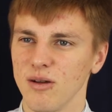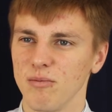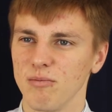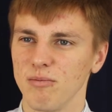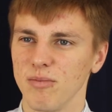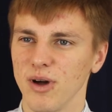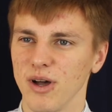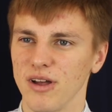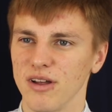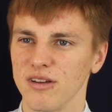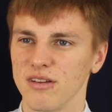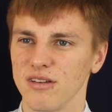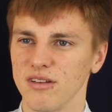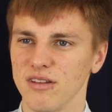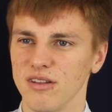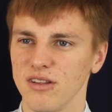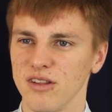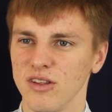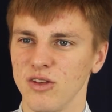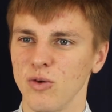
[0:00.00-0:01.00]
But
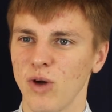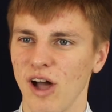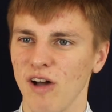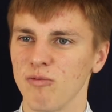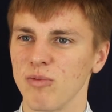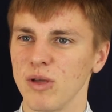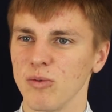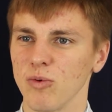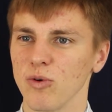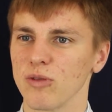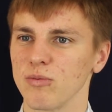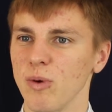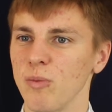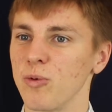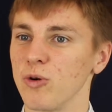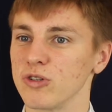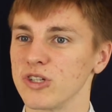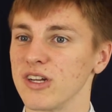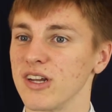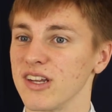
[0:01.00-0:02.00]
you have people with
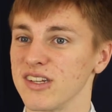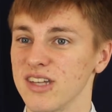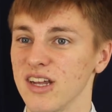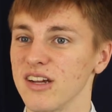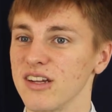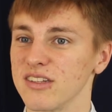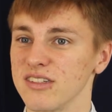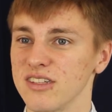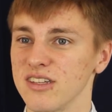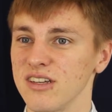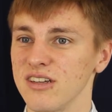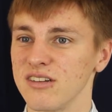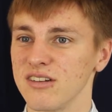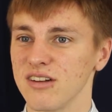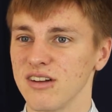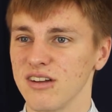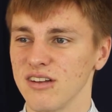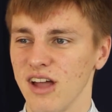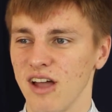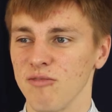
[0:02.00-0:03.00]
Mapuche descendancy.
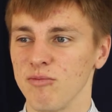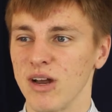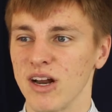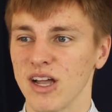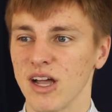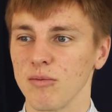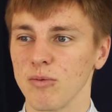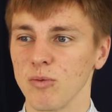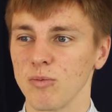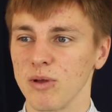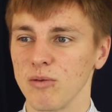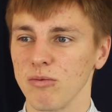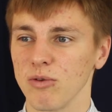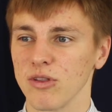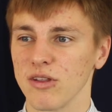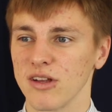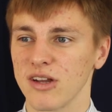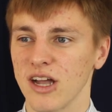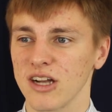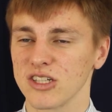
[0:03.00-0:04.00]
I met a couple of people
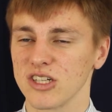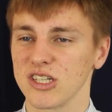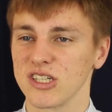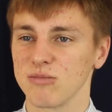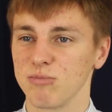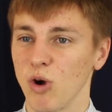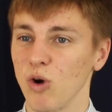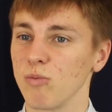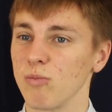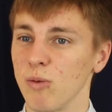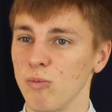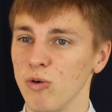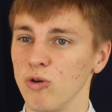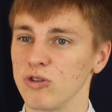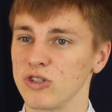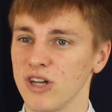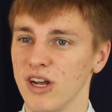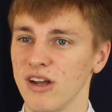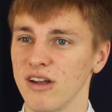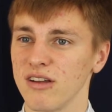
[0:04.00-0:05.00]
that actually spoke
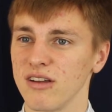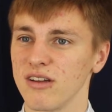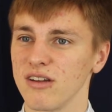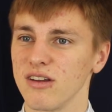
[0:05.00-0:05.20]
Mapuche.